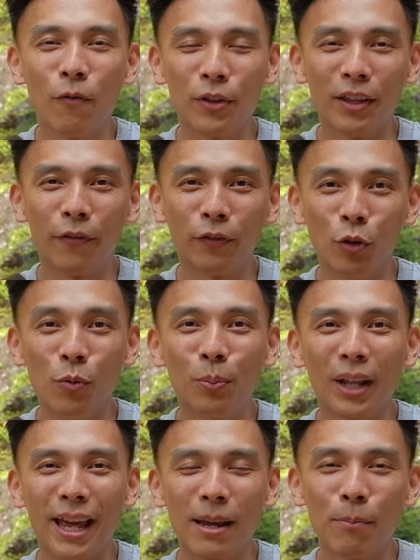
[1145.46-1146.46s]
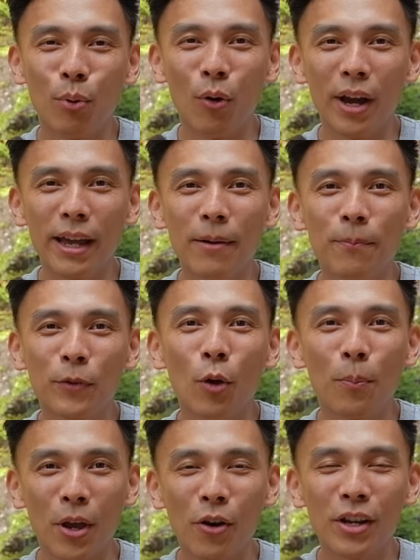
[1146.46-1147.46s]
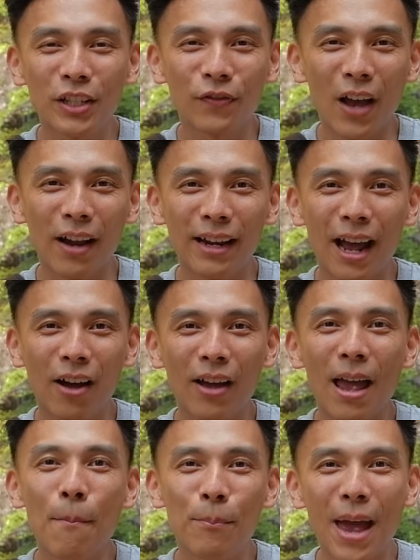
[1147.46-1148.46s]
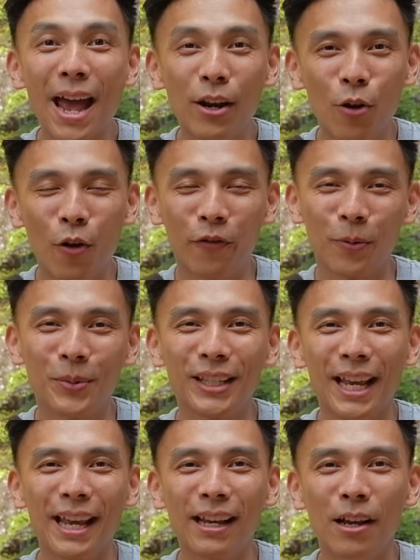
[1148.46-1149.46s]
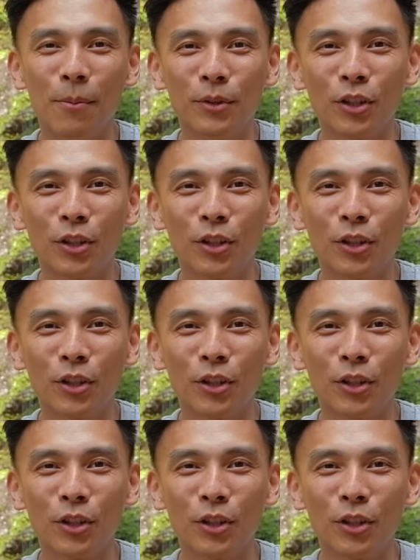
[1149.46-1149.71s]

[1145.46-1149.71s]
with a flute-playing boy, her parents found out and banned her from seeing him.